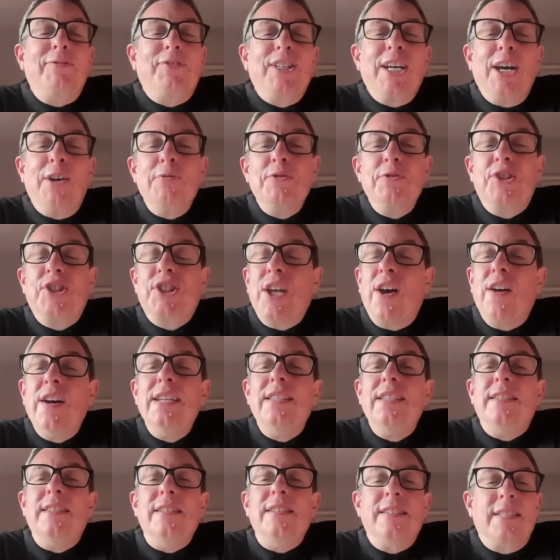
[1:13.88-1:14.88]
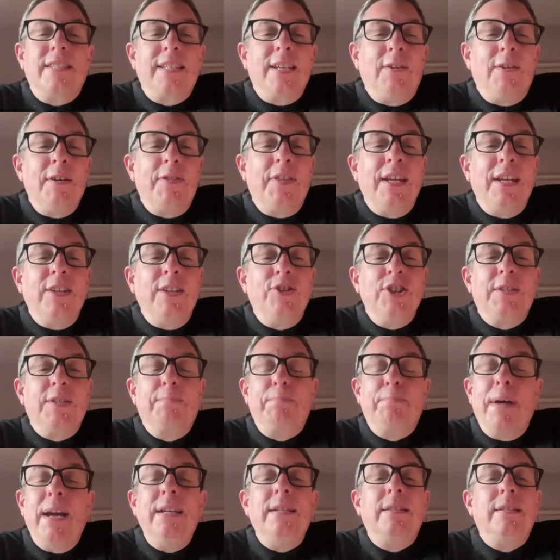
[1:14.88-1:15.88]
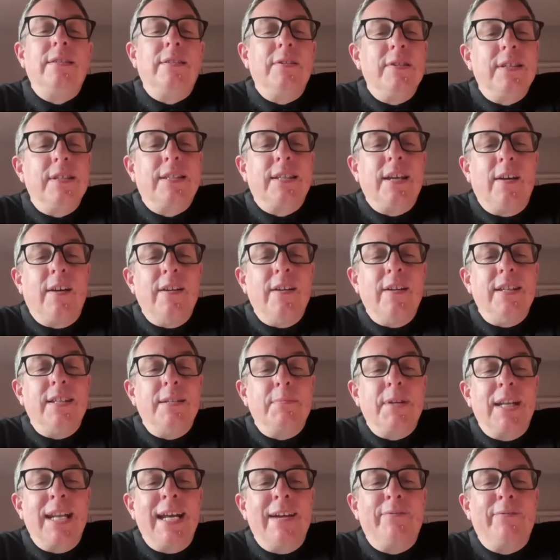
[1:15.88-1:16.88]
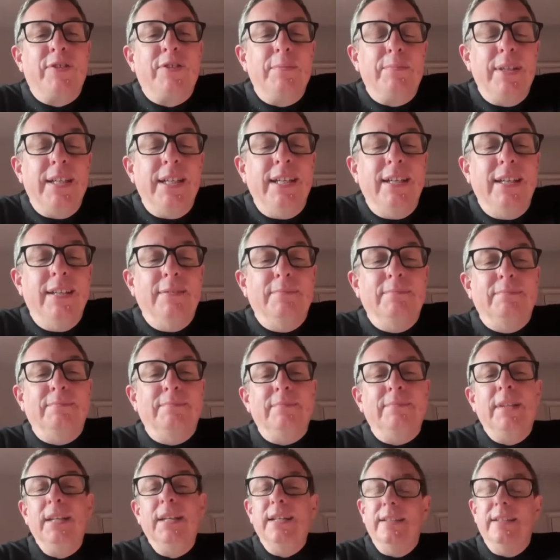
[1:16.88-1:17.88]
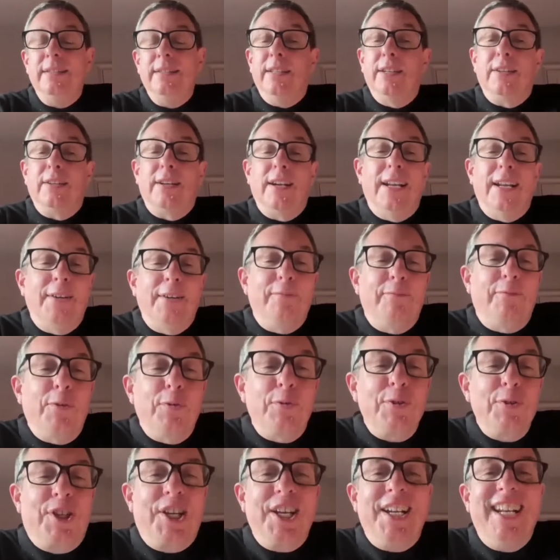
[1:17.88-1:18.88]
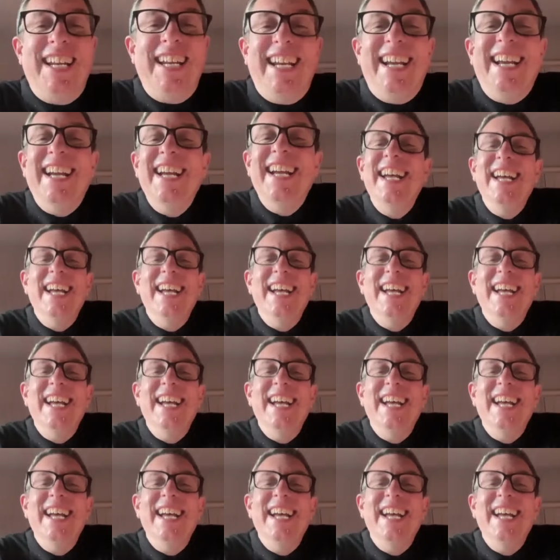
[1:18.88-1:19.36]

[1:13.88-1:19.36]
I have to go on sizes, so I think just based on the size, I'm going to have to be Dudley, unfortunately.